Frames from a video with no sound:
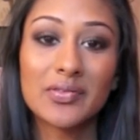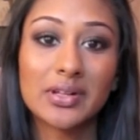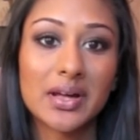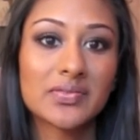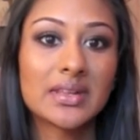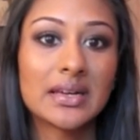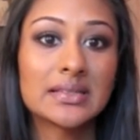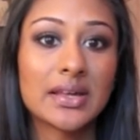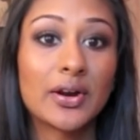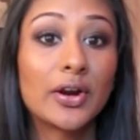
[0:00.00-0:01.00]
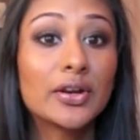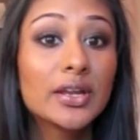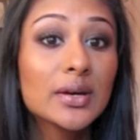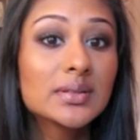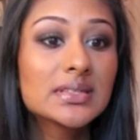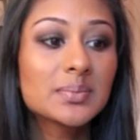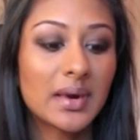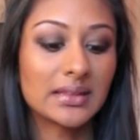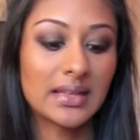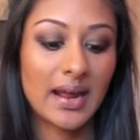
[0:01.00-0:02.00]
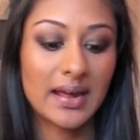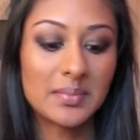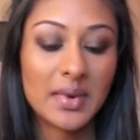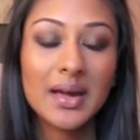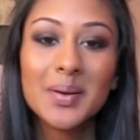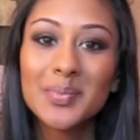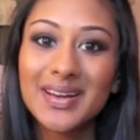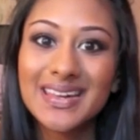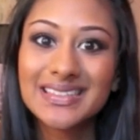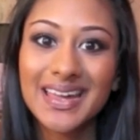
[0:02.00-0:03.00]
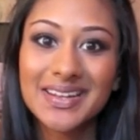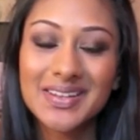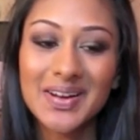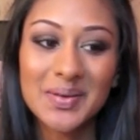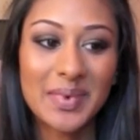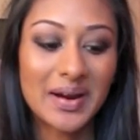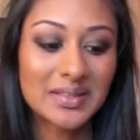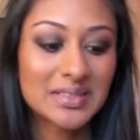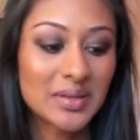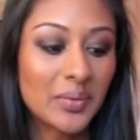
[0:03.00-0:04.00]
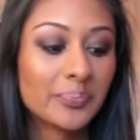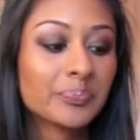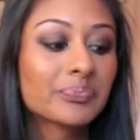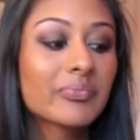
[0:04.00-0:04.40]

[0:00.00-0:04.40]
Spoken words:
a lot of things that are new this month that I am pretty excited to talk about. So